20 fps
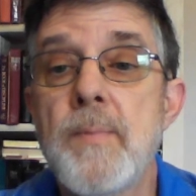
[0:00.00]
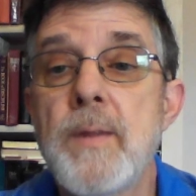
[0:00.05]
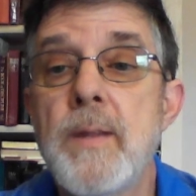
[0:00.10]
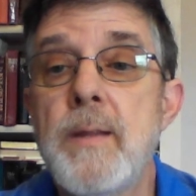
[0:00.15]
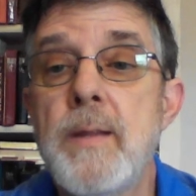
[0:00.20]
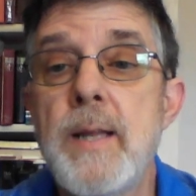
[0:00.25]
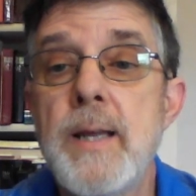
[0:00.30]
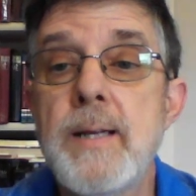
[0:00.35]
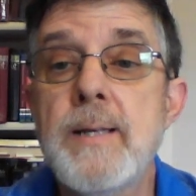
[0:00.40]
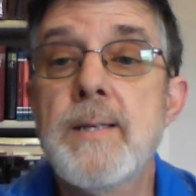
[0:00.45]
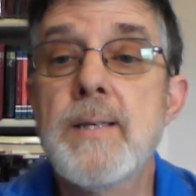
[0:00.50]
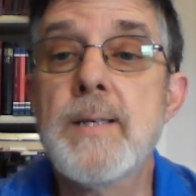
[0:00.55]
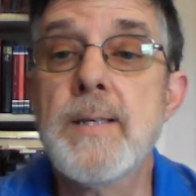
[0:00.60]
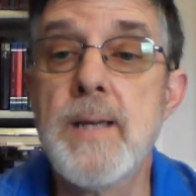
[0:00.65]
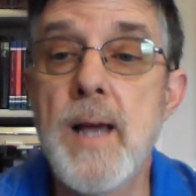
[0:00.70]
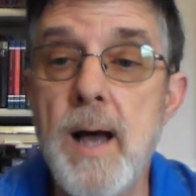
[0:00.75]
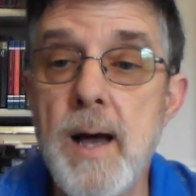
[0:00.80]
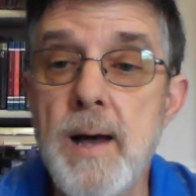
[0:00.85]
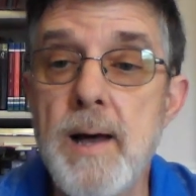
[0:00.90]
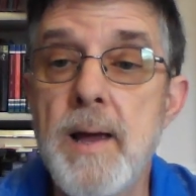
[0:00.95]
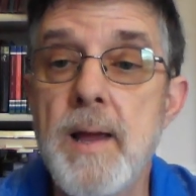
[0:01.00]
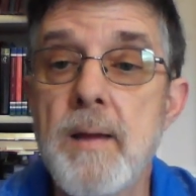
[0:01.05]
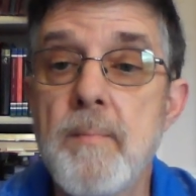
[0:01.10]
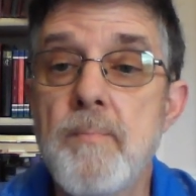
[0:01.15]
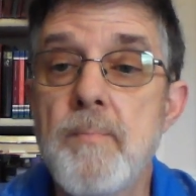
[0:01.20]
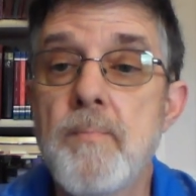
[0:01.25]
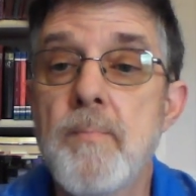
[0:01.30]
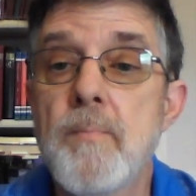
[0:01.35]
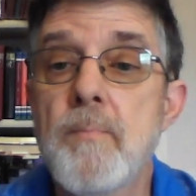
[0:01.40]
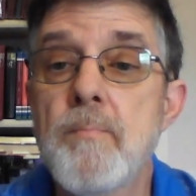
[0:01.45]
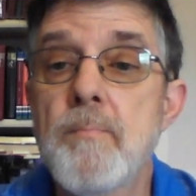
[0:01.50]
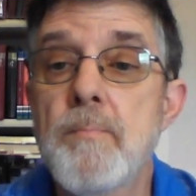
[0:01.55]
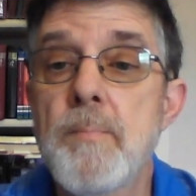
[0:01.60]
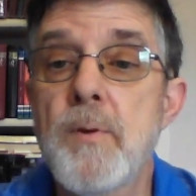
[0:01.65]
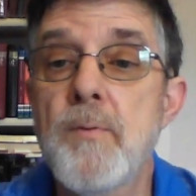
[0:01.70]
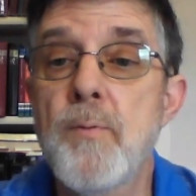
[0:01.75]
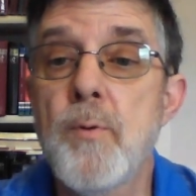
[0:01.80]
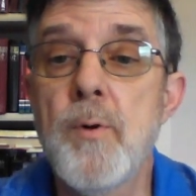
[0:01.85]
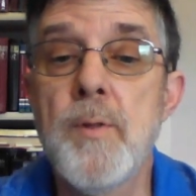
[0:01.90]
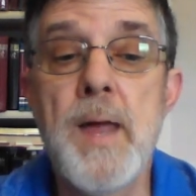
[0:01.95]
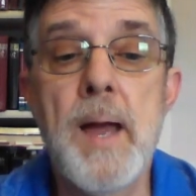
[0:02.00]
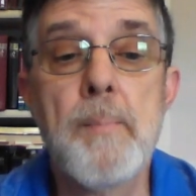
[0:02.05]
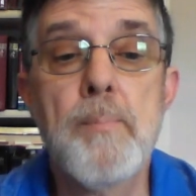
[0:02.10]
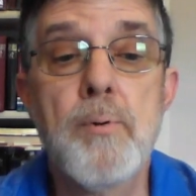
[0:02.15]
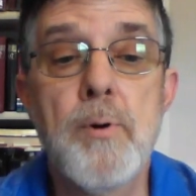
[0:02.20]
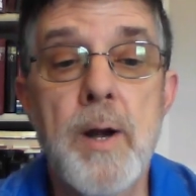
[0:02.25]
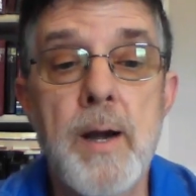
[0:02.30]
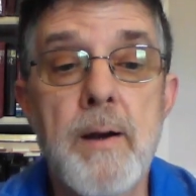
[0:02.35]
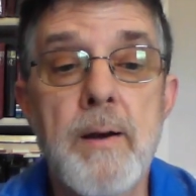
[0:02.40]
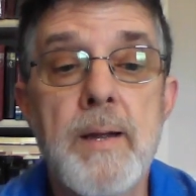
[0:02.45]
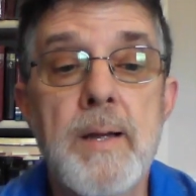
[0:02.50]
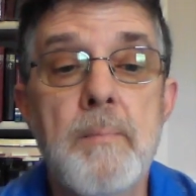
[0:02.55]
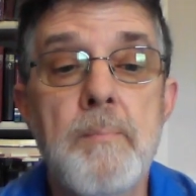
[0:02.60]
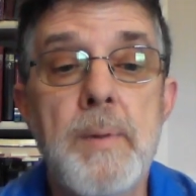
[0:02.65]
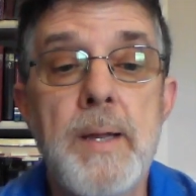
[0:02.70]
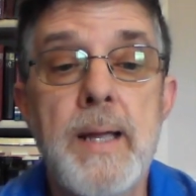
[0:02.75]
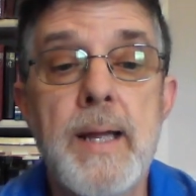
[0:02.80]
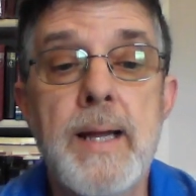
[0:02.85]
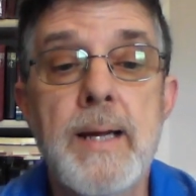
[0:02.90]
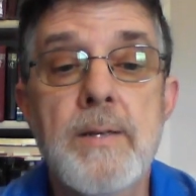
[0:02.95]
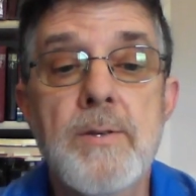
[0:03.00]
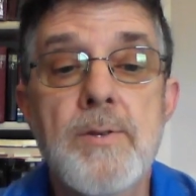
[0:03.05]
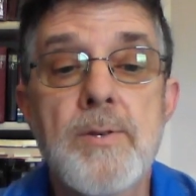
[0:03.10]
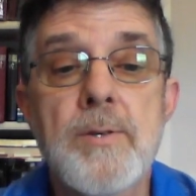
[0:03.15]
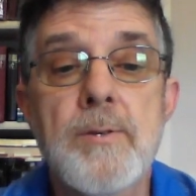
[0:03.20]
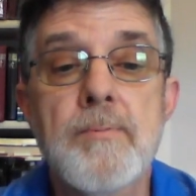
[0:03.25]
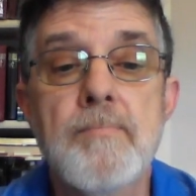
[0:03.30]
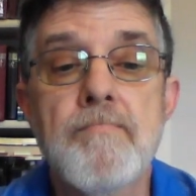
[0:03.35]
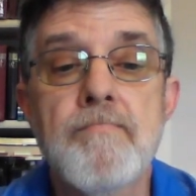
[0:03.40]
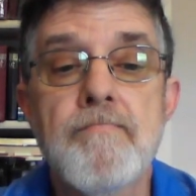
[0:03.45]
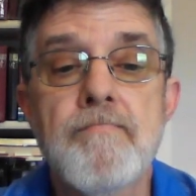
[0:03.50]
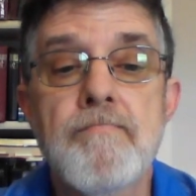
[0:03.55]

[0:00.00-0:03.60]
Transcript: needs time before that prayer can be answered.